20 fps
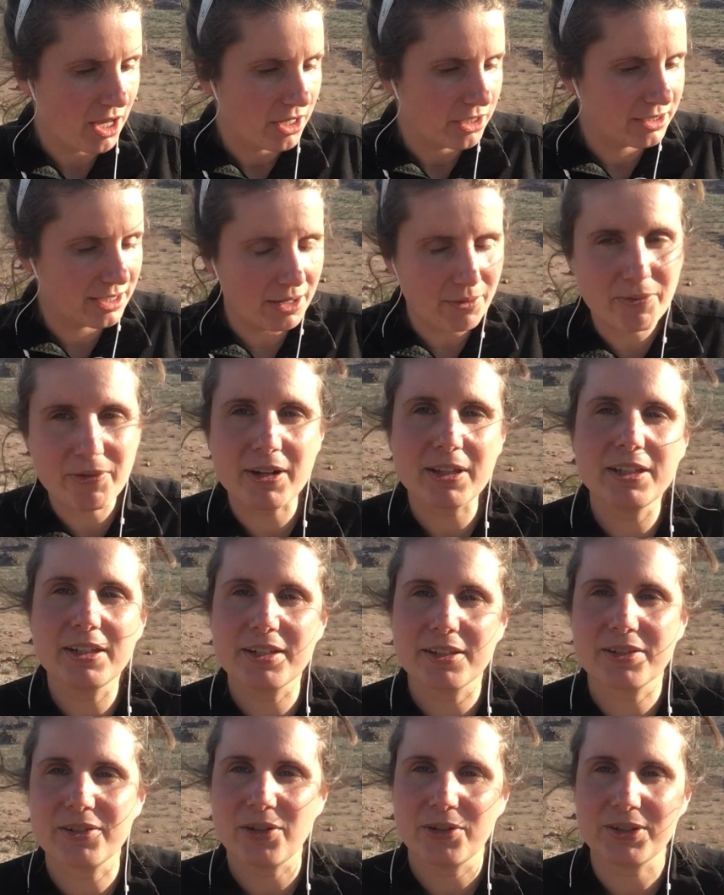So it really
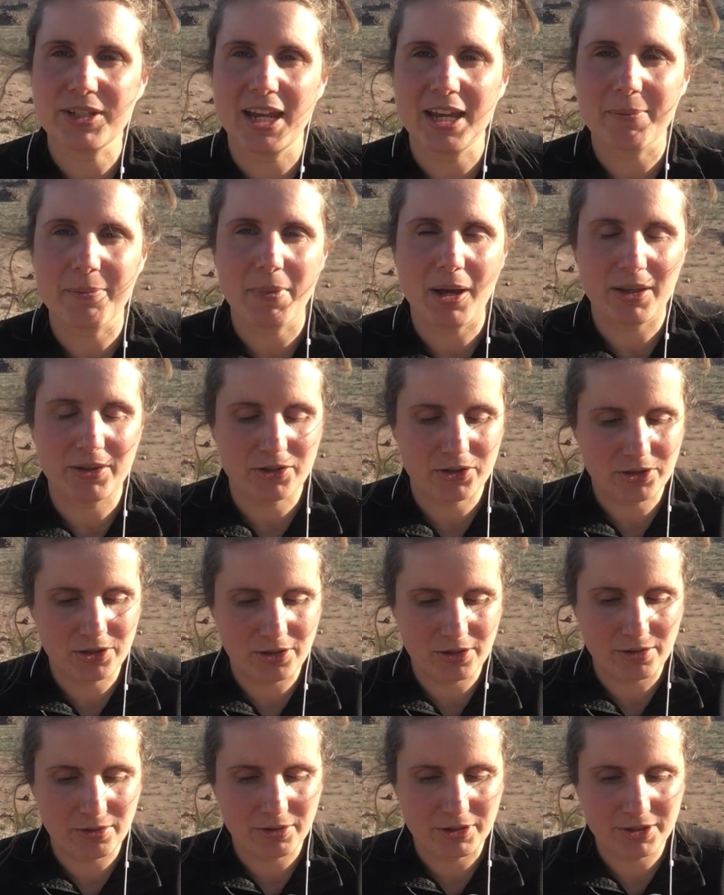does not take months
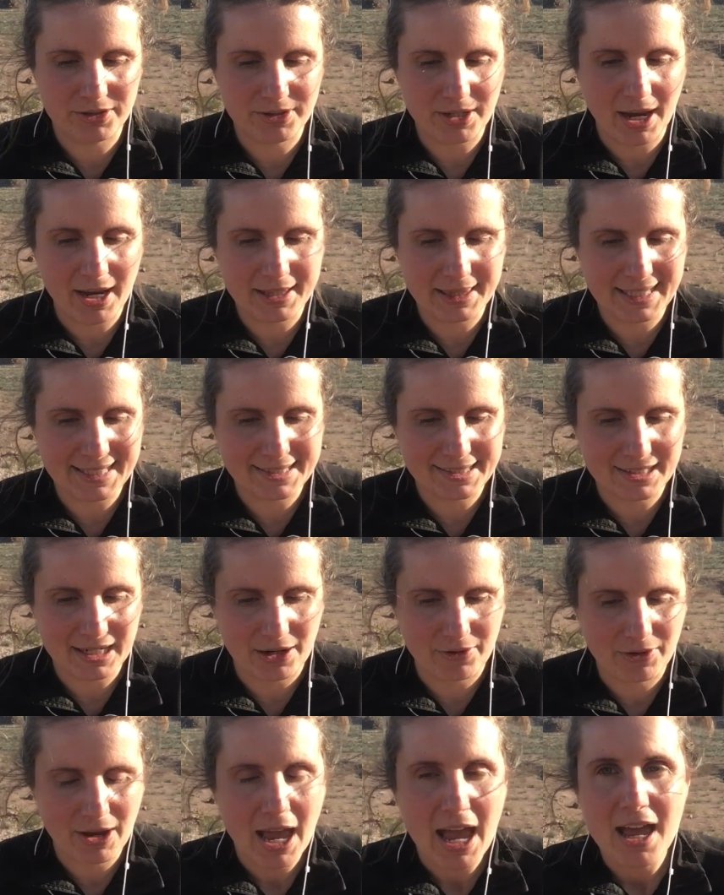to design this
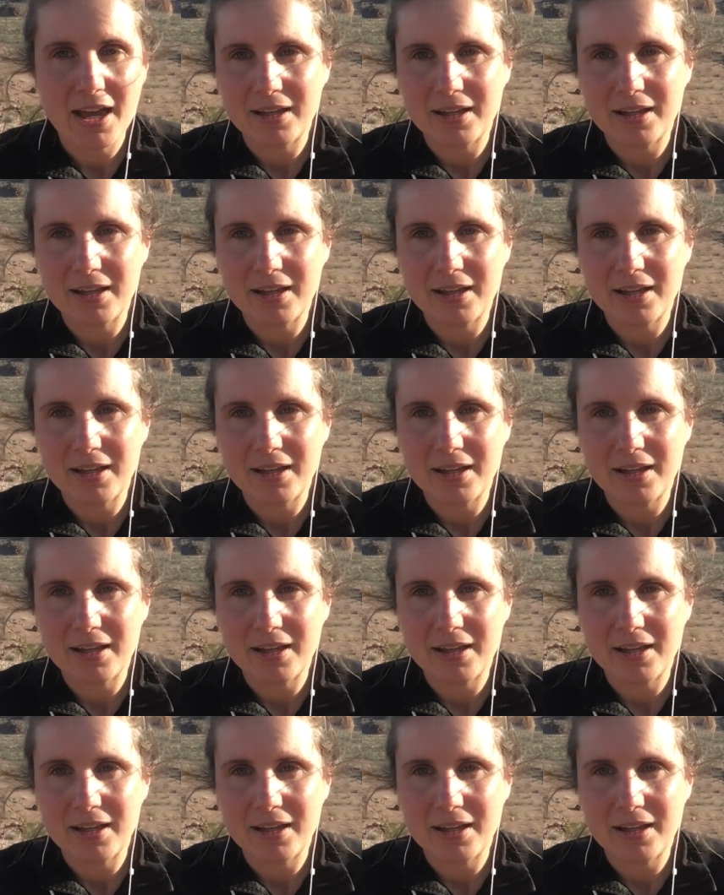stuff.